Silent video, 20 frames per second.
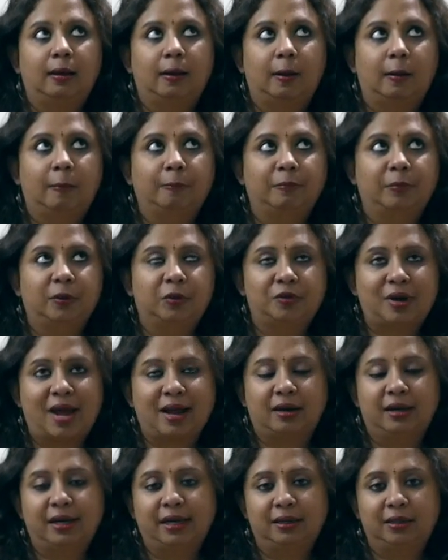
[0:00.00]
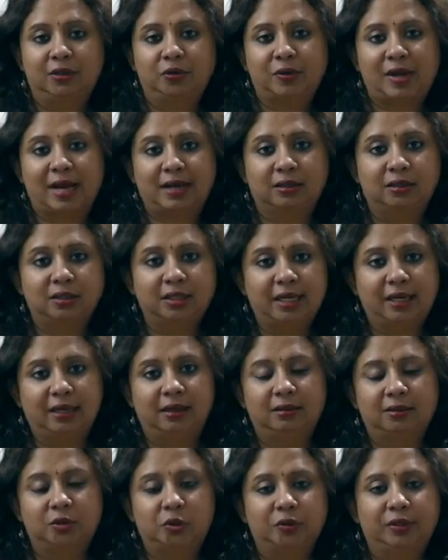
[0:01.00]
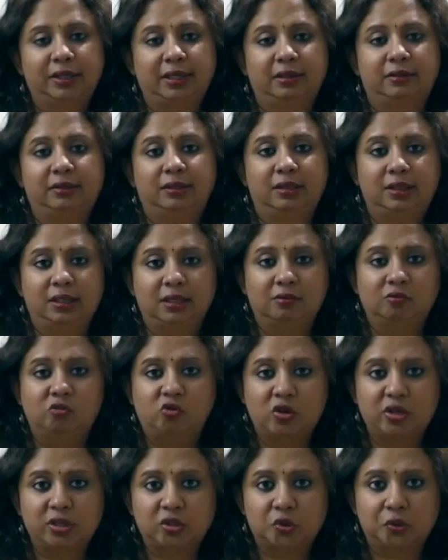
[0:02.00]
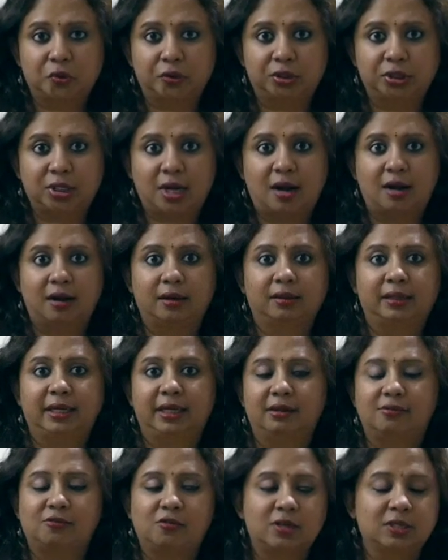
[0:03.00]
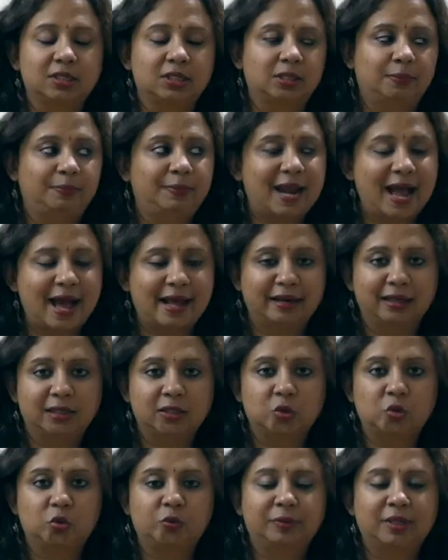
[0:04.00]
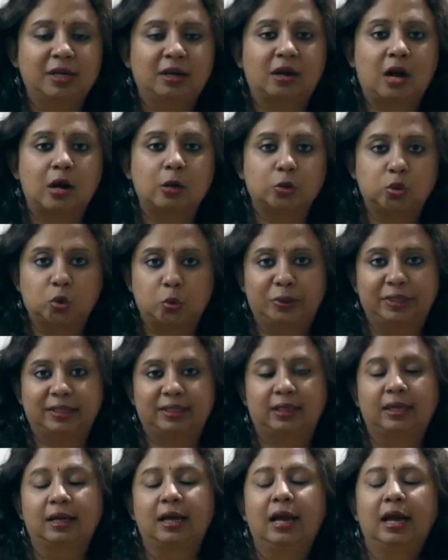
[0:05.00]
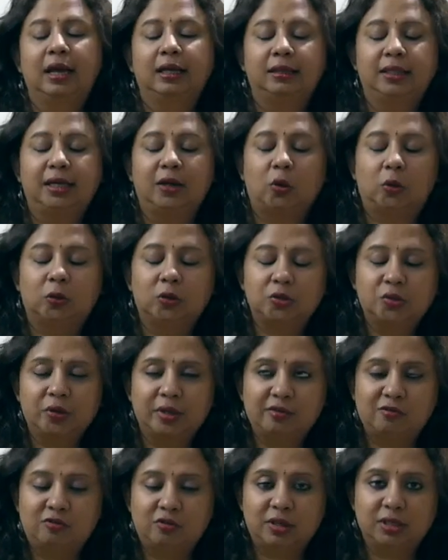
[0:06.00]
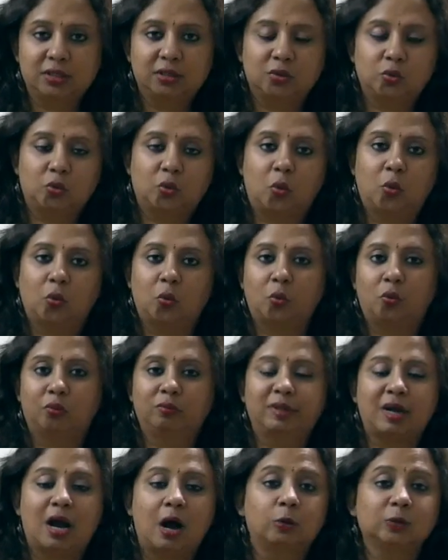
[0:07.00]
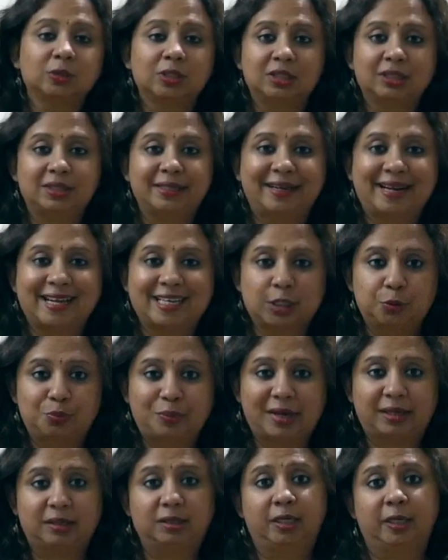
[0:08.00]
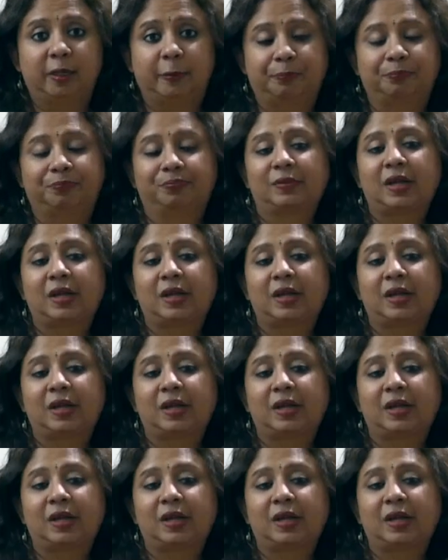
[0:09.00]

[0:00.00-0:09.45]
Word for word: um, dragon head and dragon tail. So they really influence your chart. They influence the planets whom they are housed with. They also influence the houses they are aspecting,